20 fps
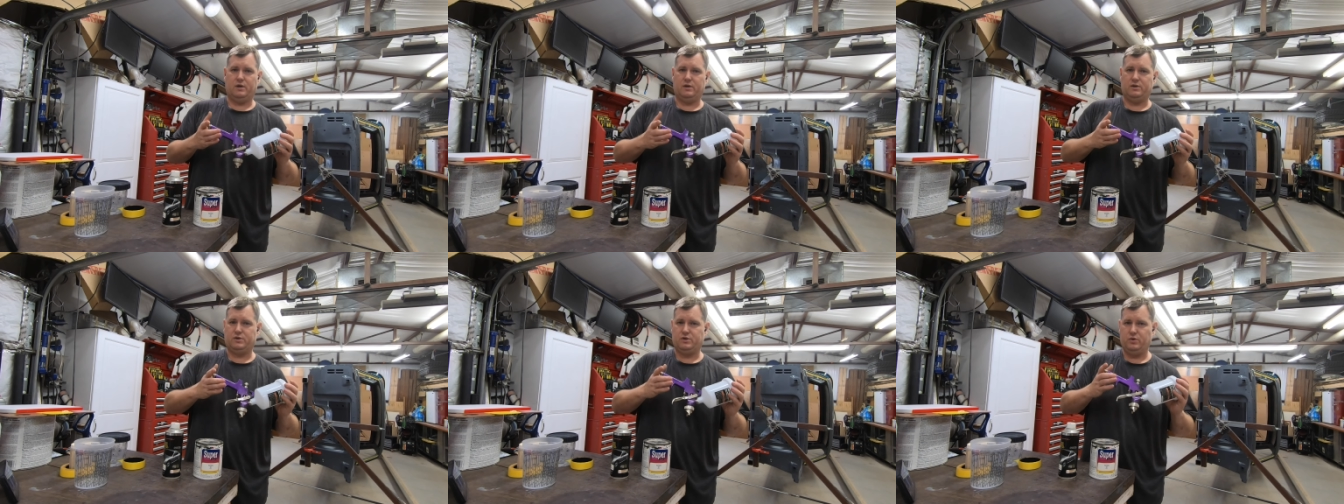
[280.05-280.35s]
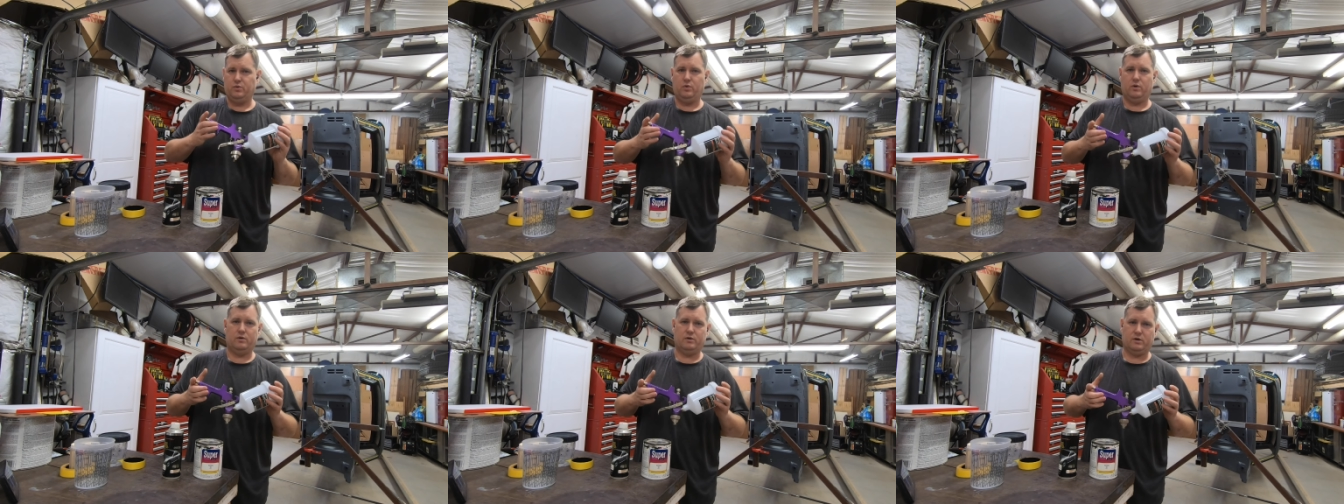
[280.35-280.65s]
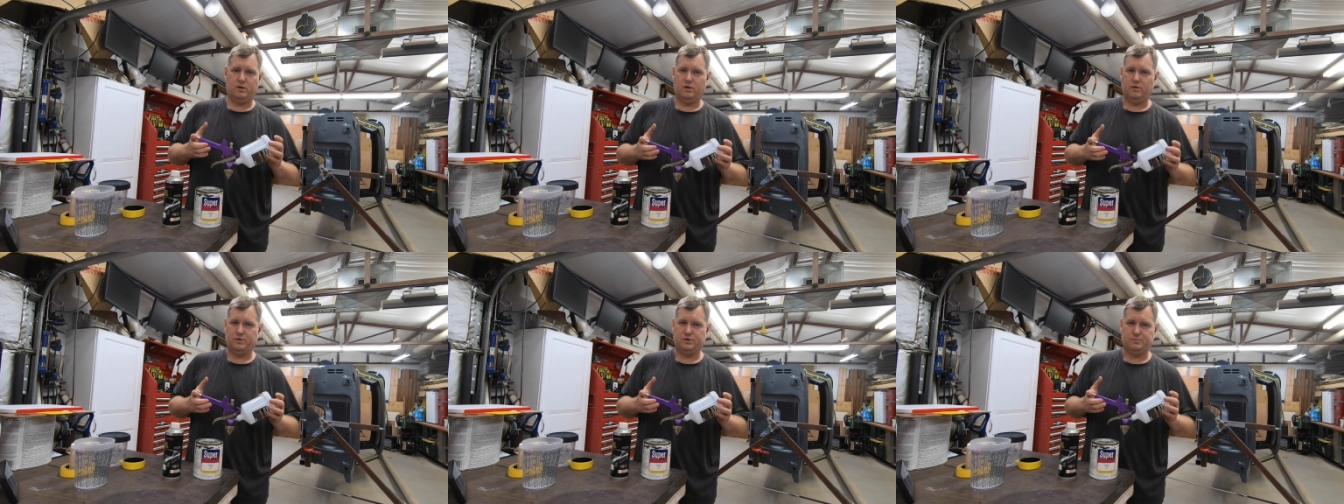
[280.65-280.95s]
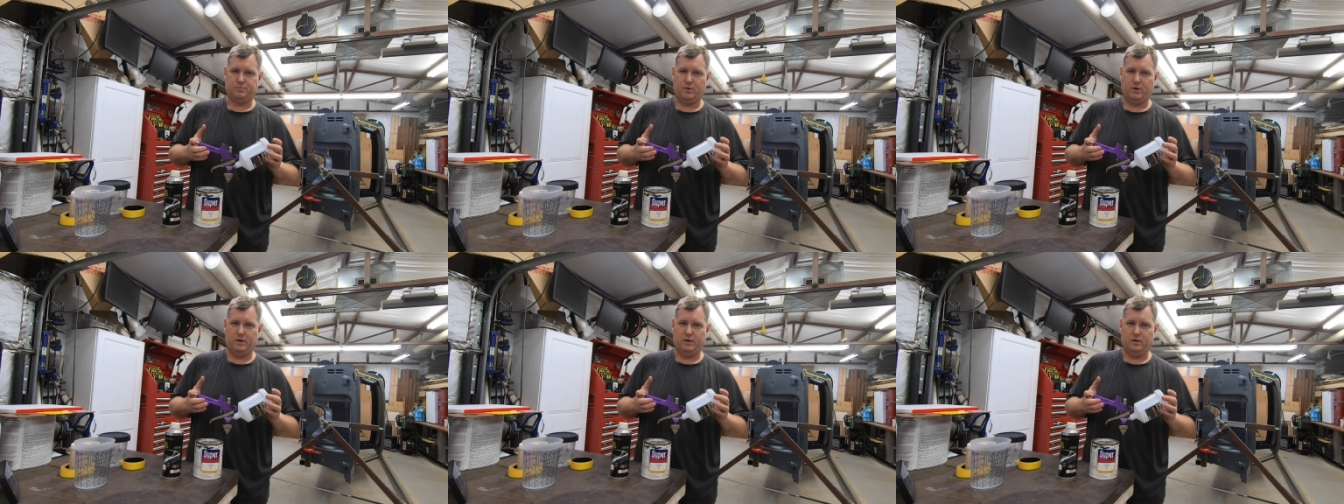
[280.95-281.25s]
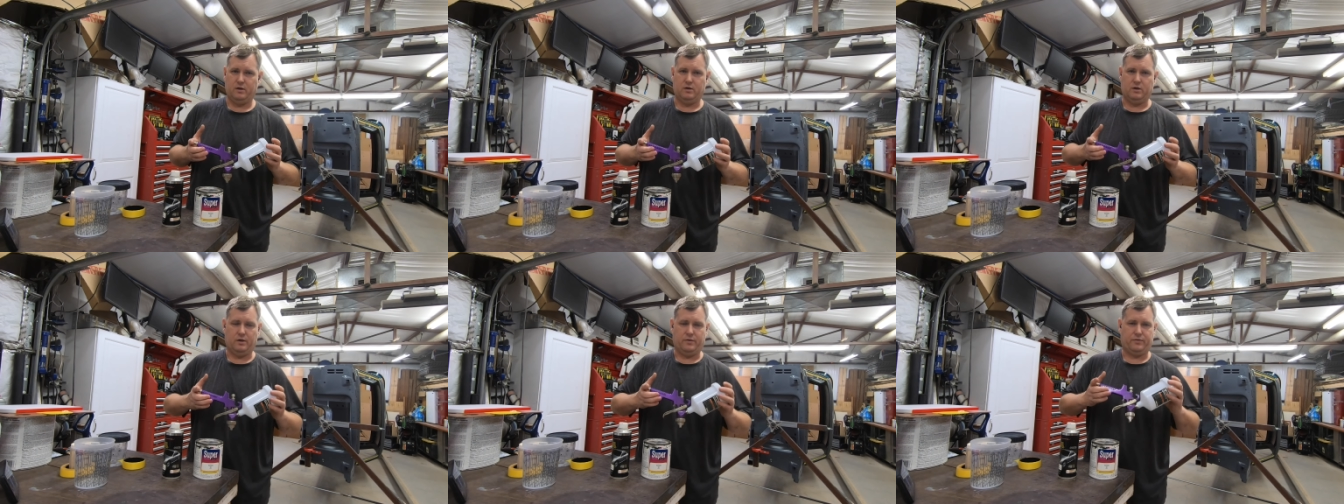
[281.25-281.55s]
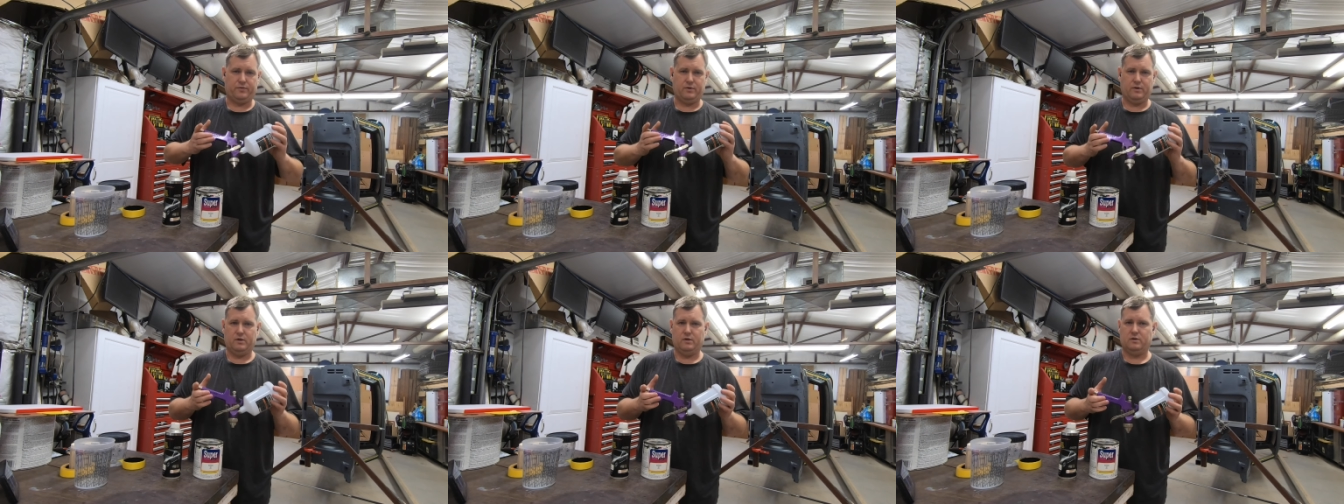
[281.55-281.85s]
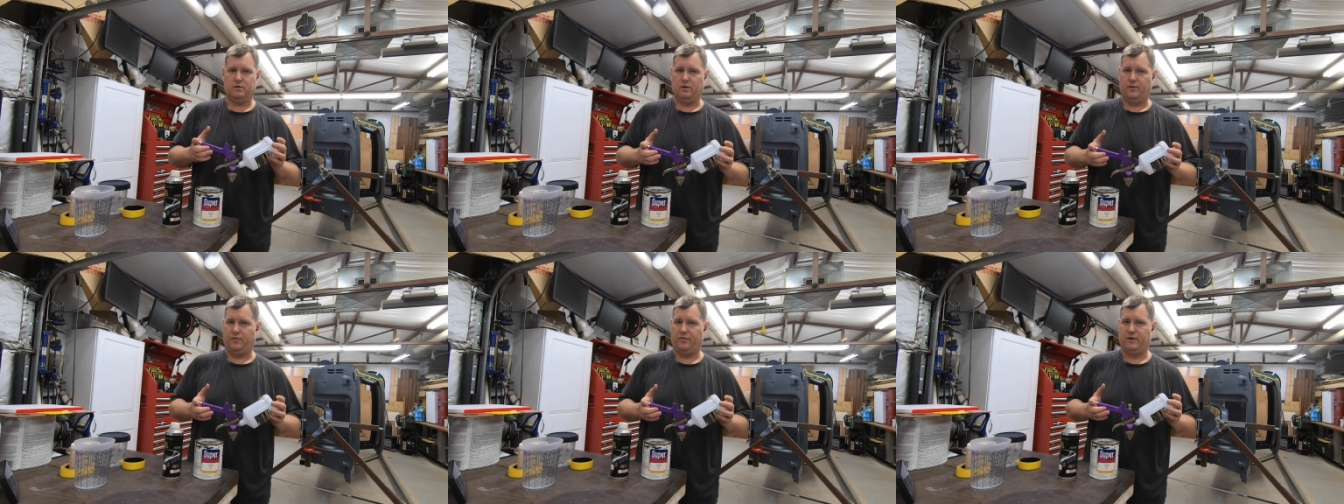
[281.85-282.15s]
a $200 spray gun, a
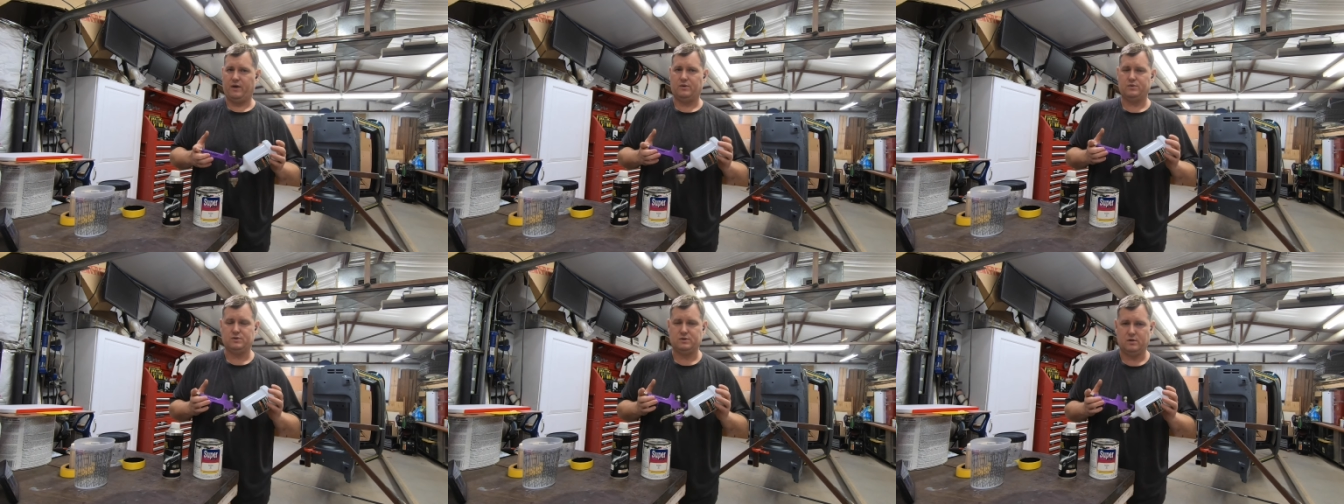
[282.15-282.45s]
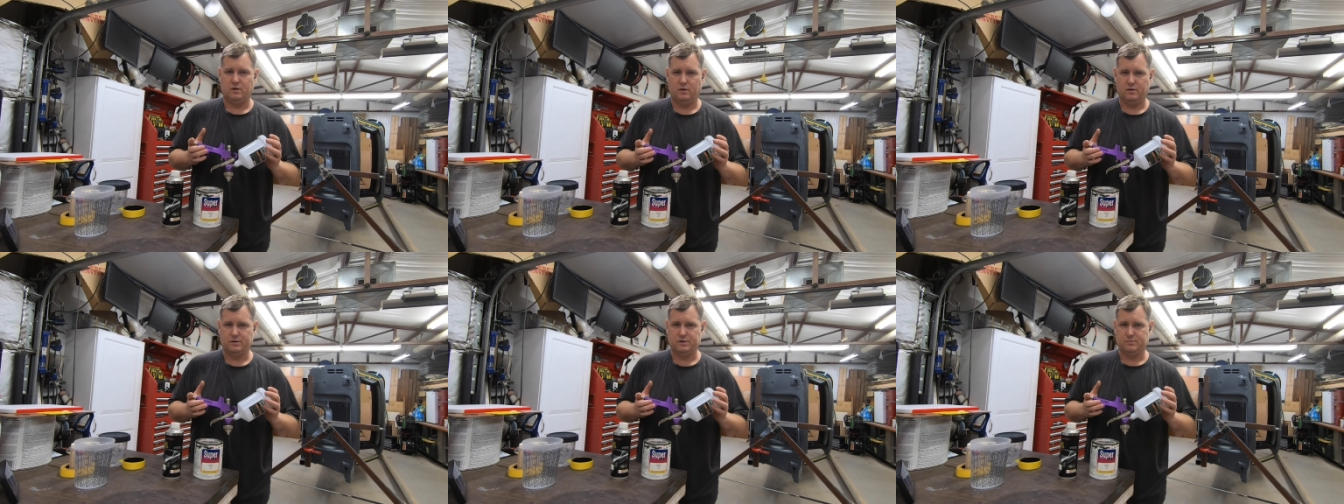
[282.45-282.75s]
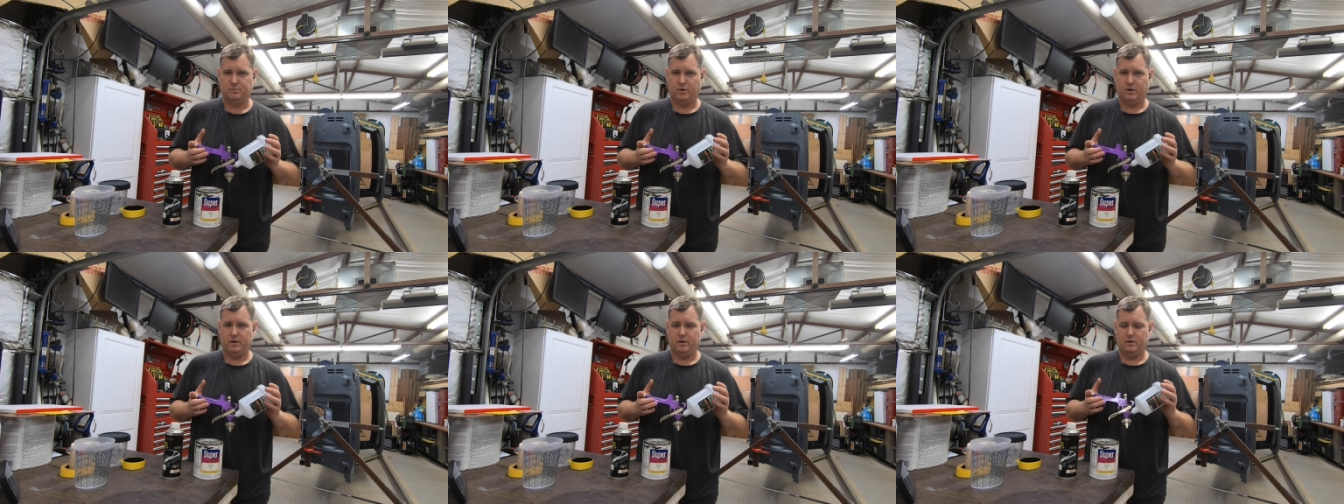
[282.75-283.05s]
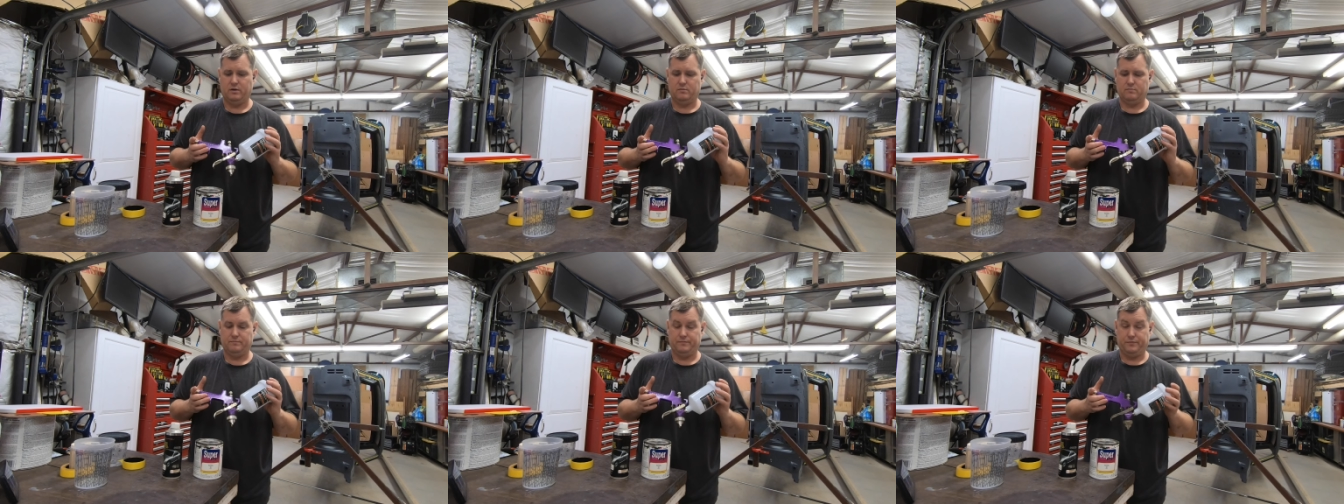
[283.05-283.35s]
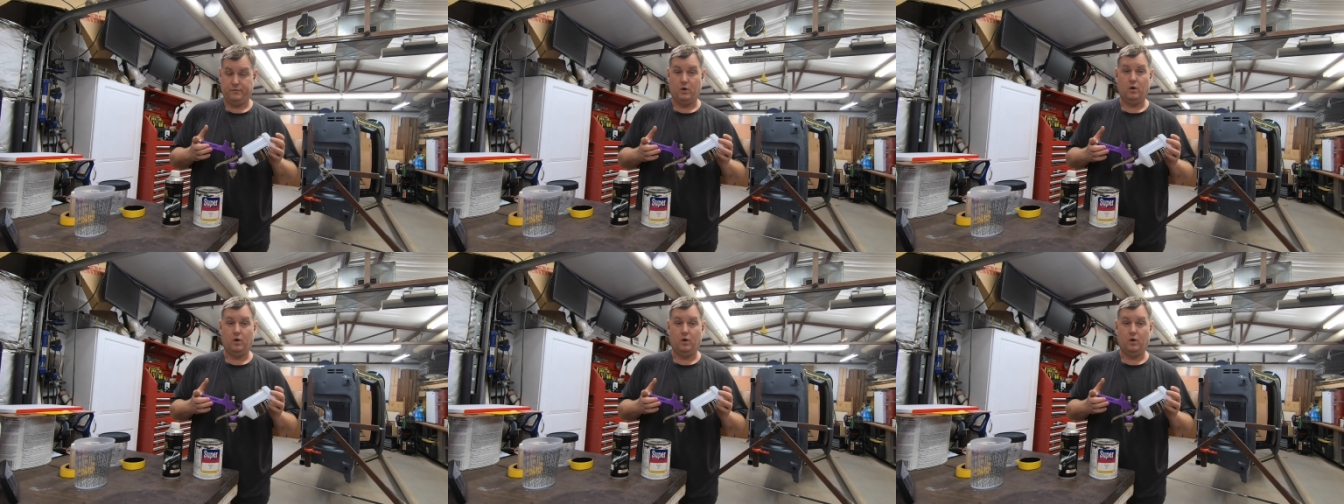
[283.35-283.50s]
$300, $1,000 spray gun.